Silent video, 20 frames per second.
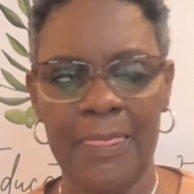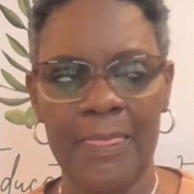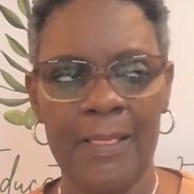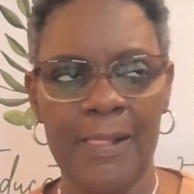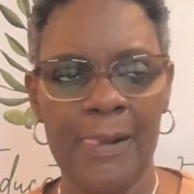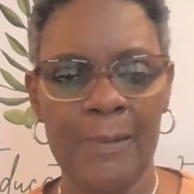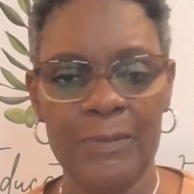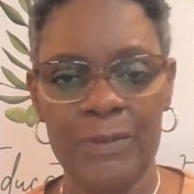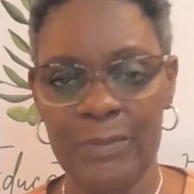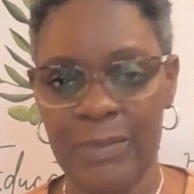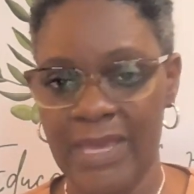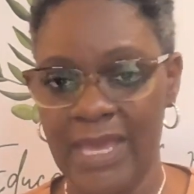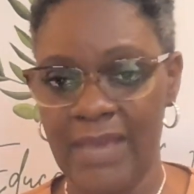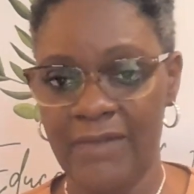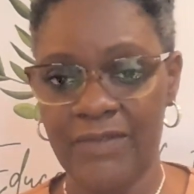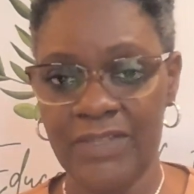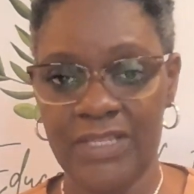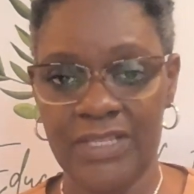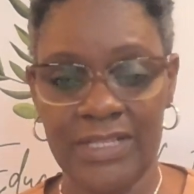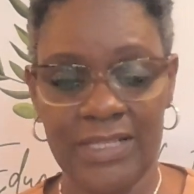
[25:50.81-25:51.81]
You may have
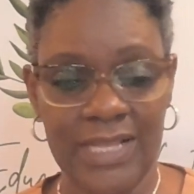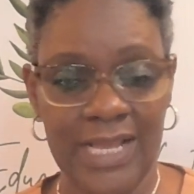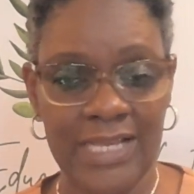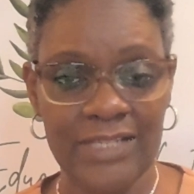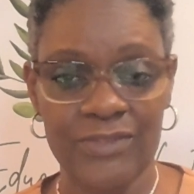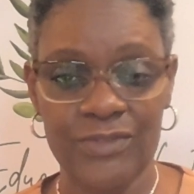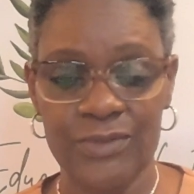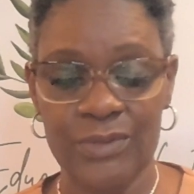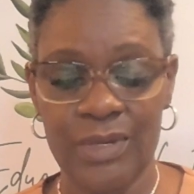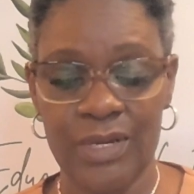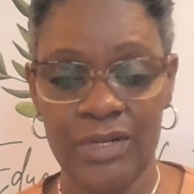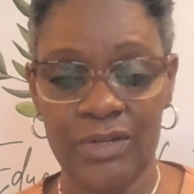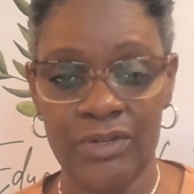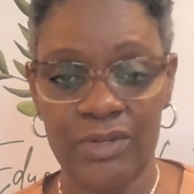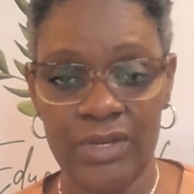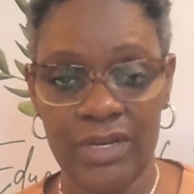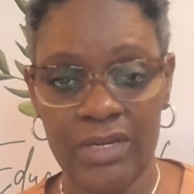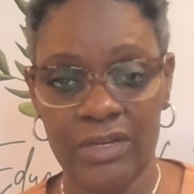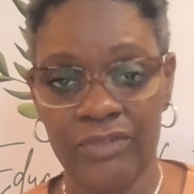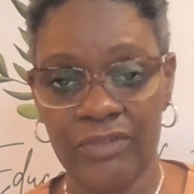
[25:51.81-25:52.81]
a classroom,
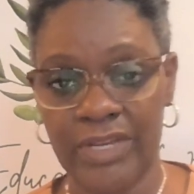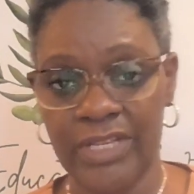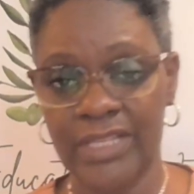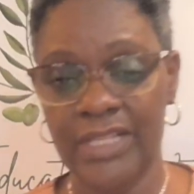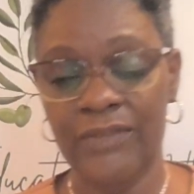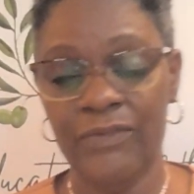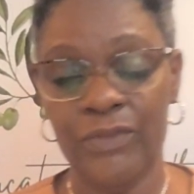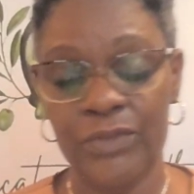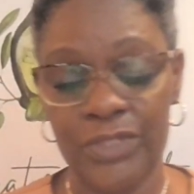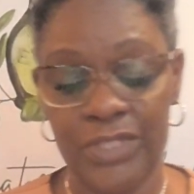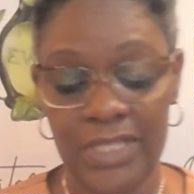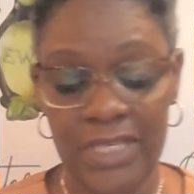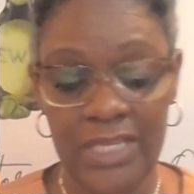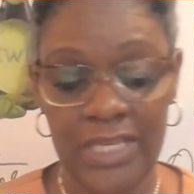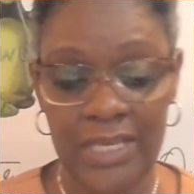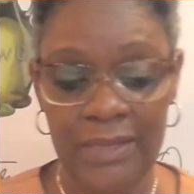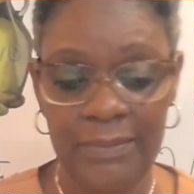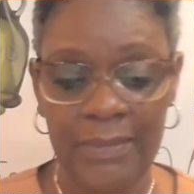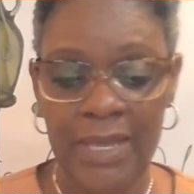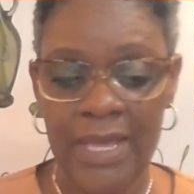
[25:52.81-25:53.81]
a grade level
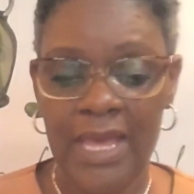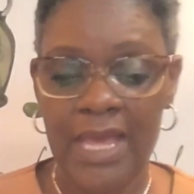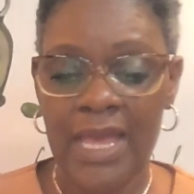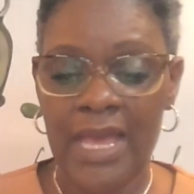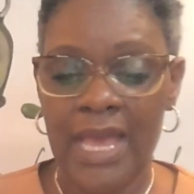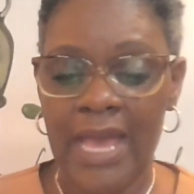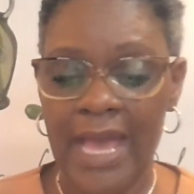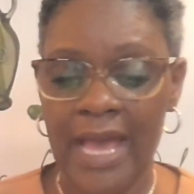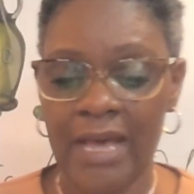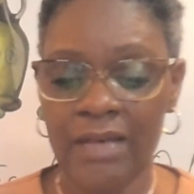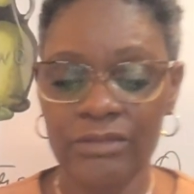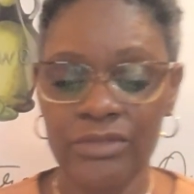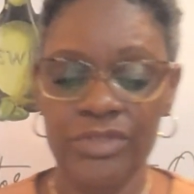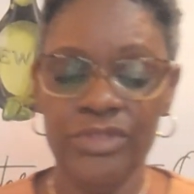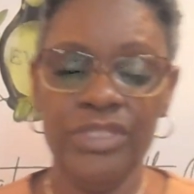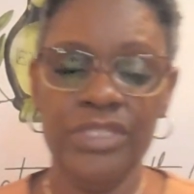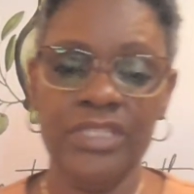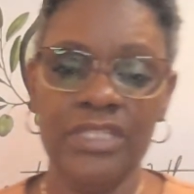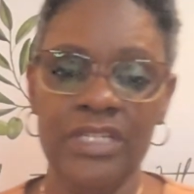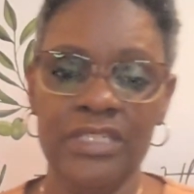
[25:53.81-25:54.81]
team, how to
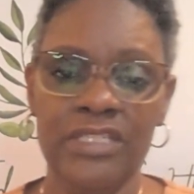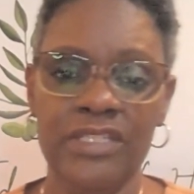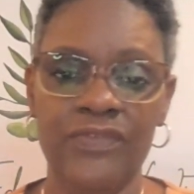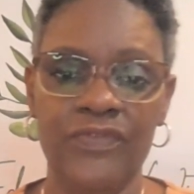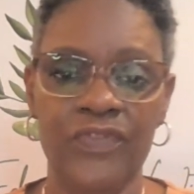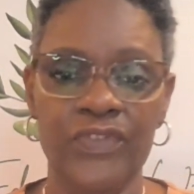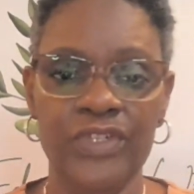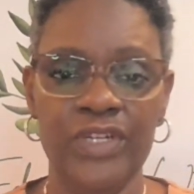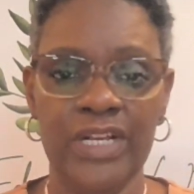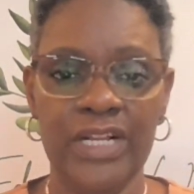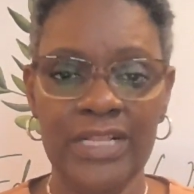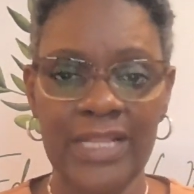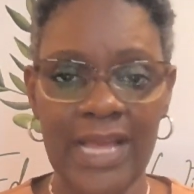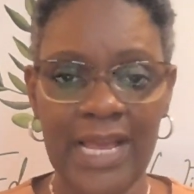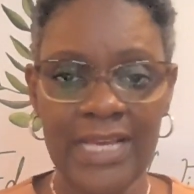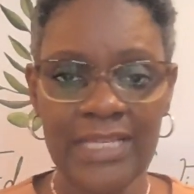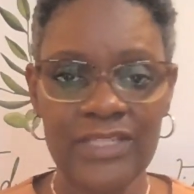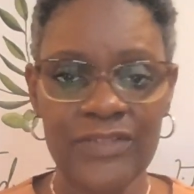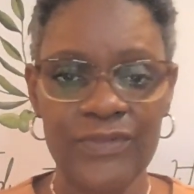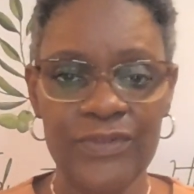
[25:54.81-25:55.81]
discuss it for your
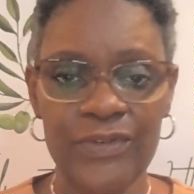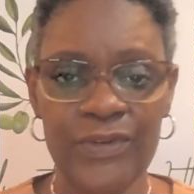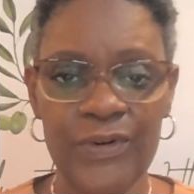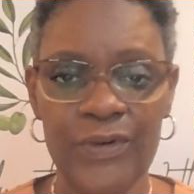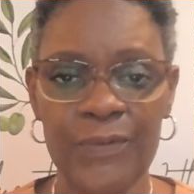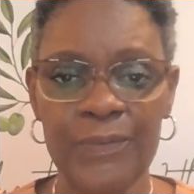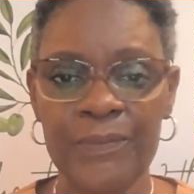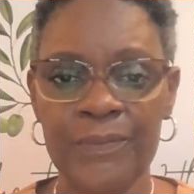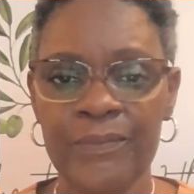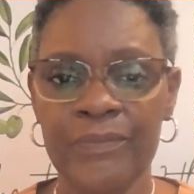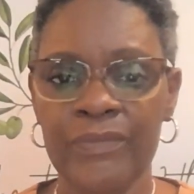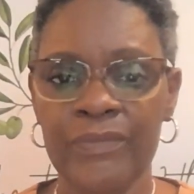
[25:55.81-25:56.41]
classroom,